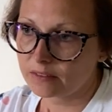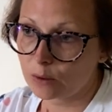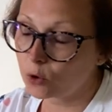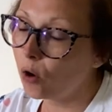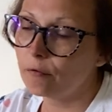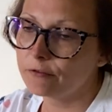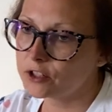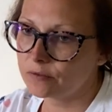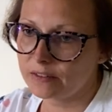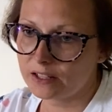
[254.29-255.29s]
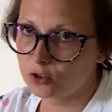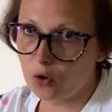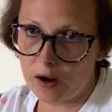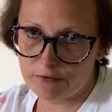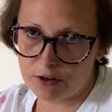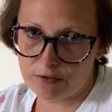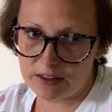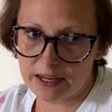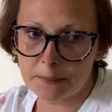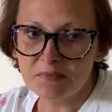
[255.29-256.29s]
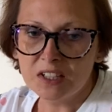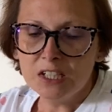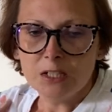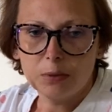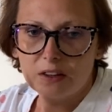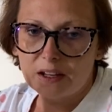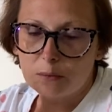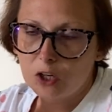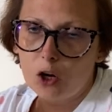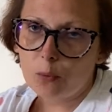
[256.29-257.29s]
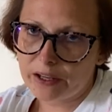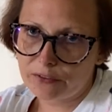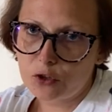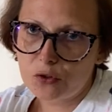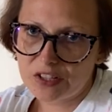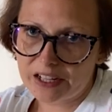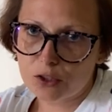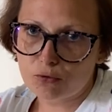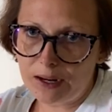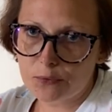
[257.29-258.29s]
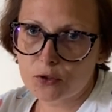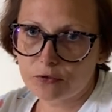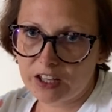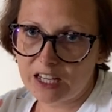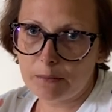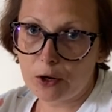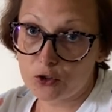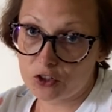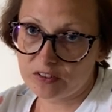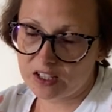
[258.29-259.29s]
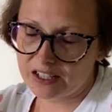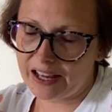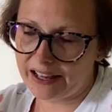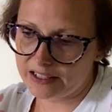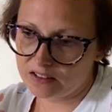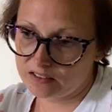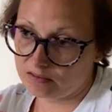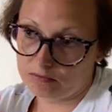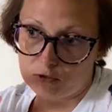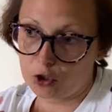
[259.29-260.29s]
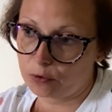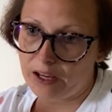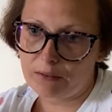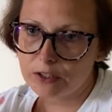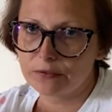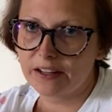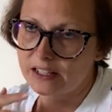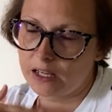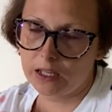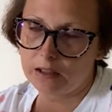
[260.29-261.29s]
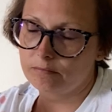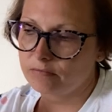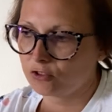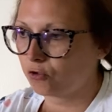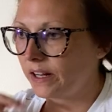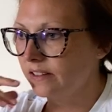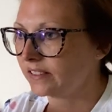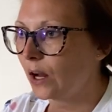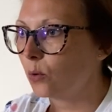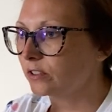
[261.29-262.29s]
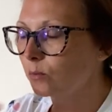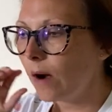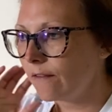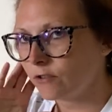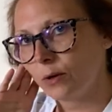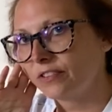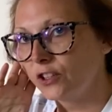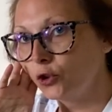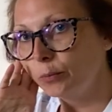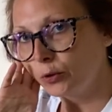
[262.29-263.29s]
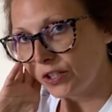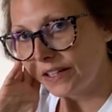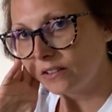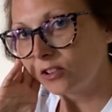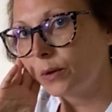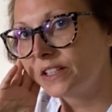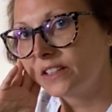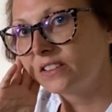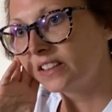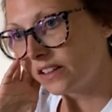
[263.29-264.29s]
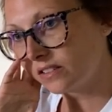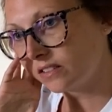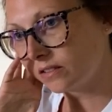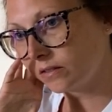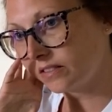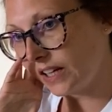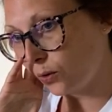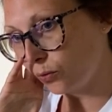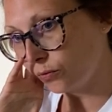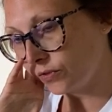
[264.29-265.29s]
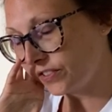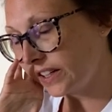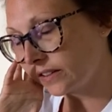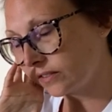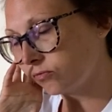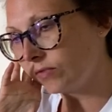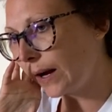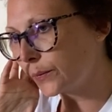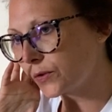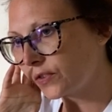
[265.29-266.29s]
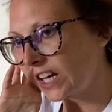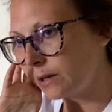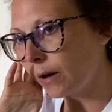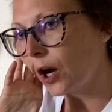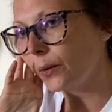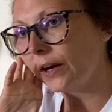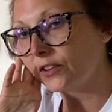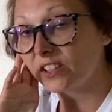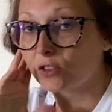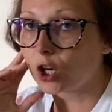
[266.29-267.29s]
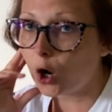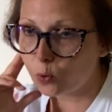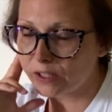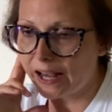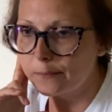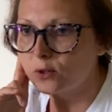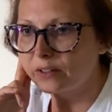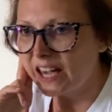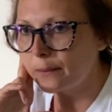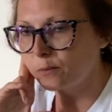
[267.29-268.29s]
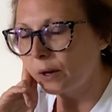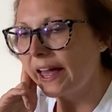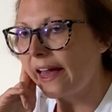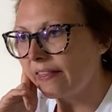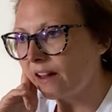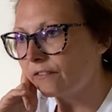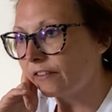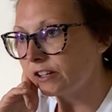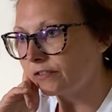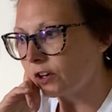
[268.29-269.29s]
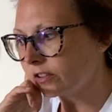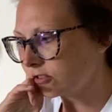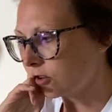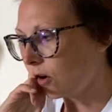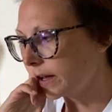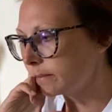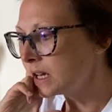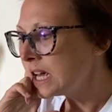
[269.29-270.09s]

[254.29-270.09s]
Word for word: They were confident they'd got everything, but they were like, I oh, will give you six rounds of chemo just in case to get rid of any stray cells and whatever else in your body. So I did six cell, six rounds of chemo and I did the cold cap. So I kept my hair that very first time.